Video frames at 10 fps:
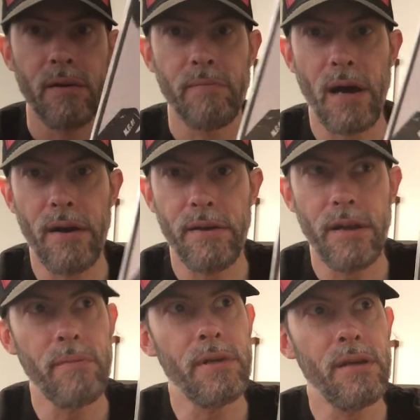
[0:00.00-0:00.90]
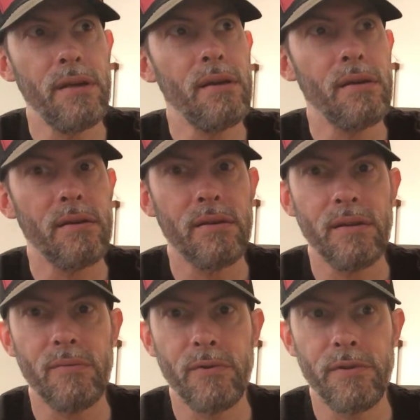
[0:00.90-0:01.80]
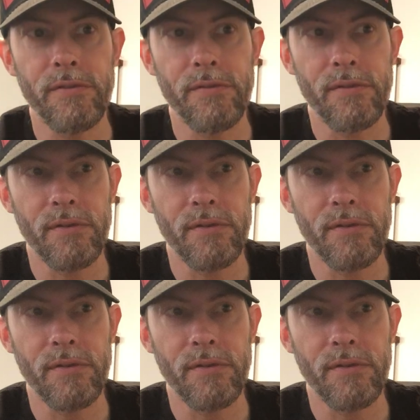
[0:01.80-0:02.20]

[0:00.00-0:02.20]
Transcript: Modern Enemy was